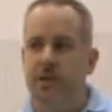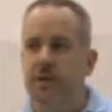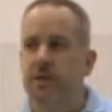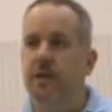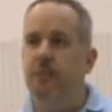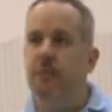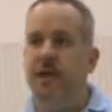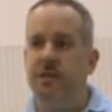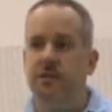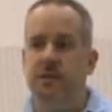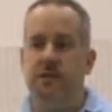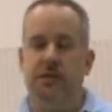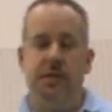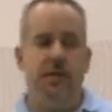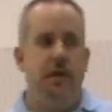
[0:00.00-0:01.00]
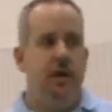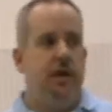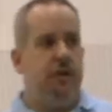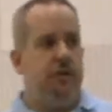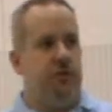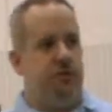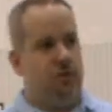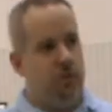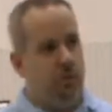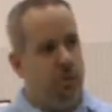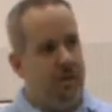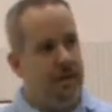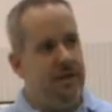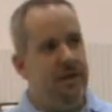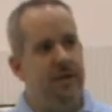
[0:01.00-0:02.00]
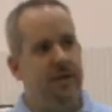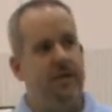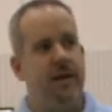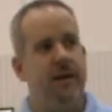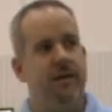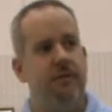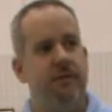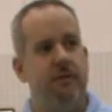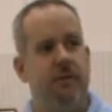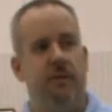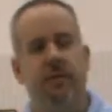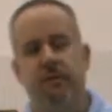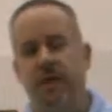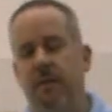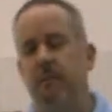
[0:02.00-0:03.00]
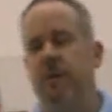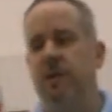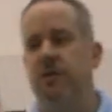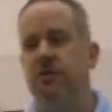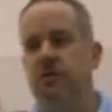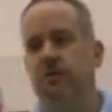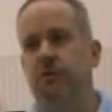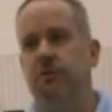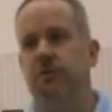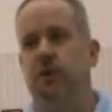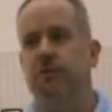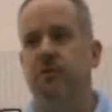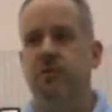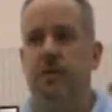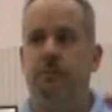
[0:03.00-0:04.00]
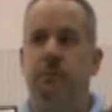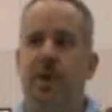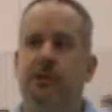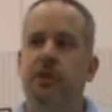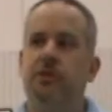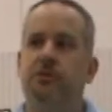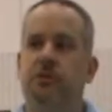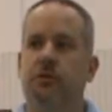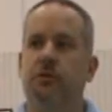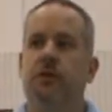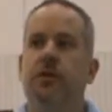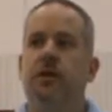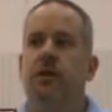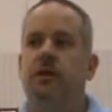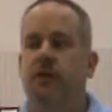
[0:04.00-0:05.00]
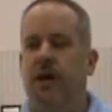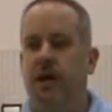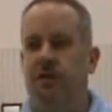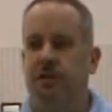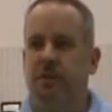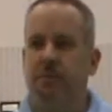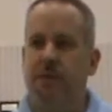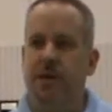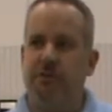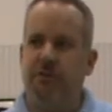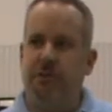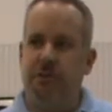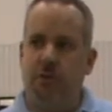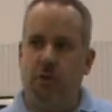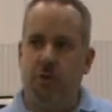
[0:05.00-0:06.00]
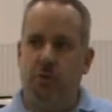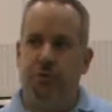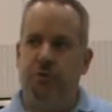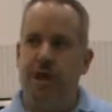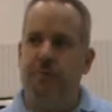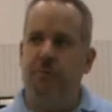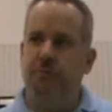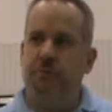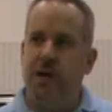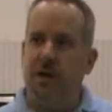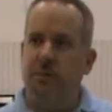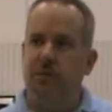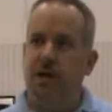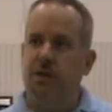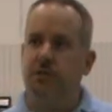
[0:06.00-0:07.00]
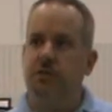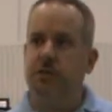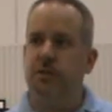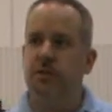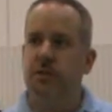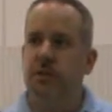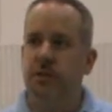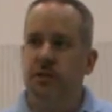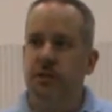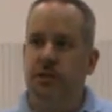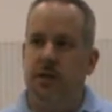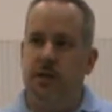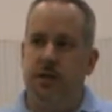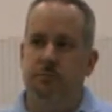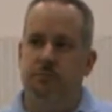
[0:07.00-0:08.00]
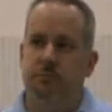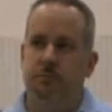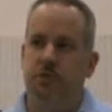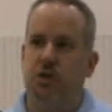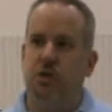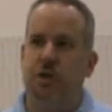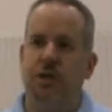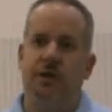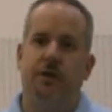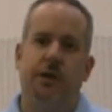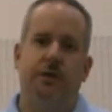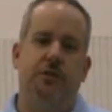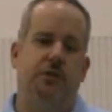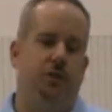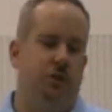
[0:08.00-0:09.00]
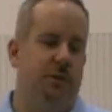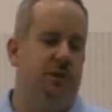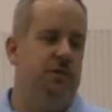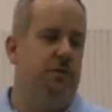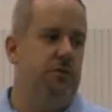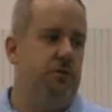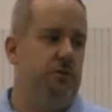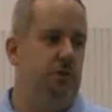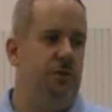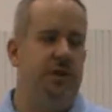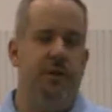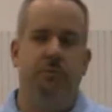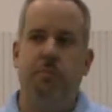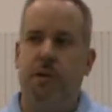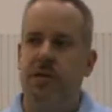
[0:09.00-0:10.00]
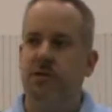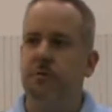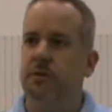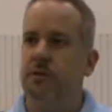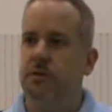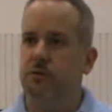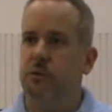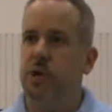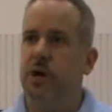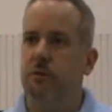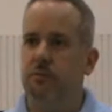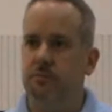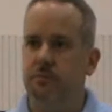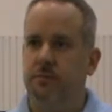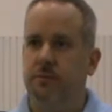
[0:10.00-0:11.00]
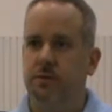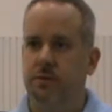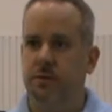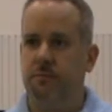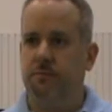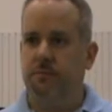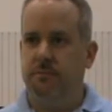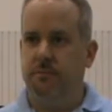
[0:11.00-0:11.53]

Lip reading: wind that basically the solar wind can then impinge the lunar surface and migrate to the hydrogen can migrate to the cold traps and bond with oxygen. So it helps us determine the emplacement as well. So